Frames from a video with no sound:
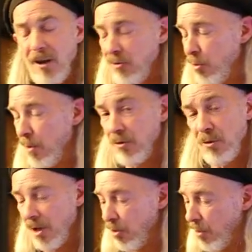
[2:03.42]
2 of
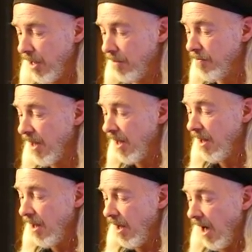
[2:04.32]
string 3, and
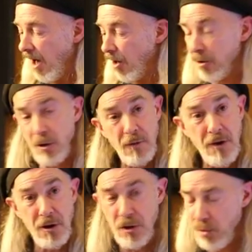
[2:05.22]
our third
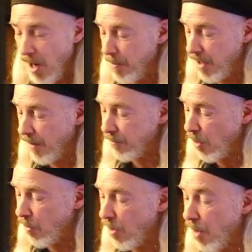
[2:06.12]
finger to grab the F
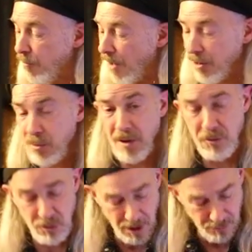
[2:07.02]
note on fret 3 of
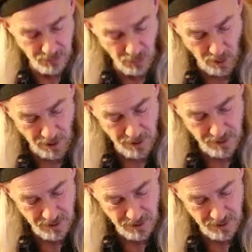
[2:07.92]
string 4.